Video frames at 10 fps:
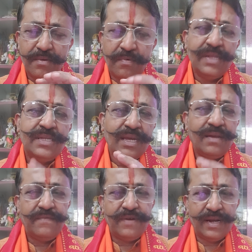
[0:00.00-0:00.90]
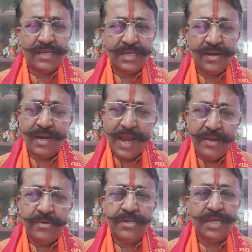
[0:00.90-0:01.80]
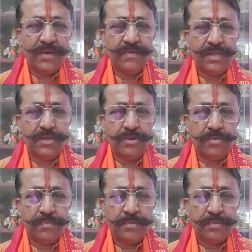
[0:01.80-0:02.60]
Once again friends, I like to share with you